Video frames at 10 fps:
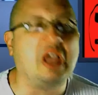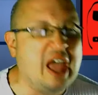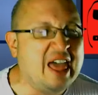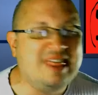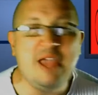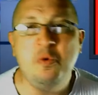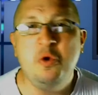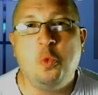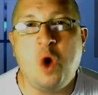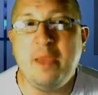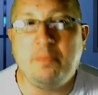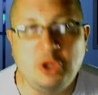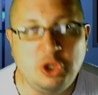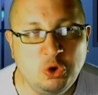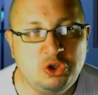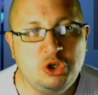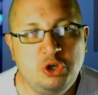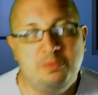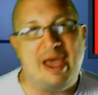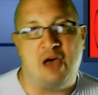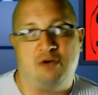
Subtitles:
They would wipe YouTube out.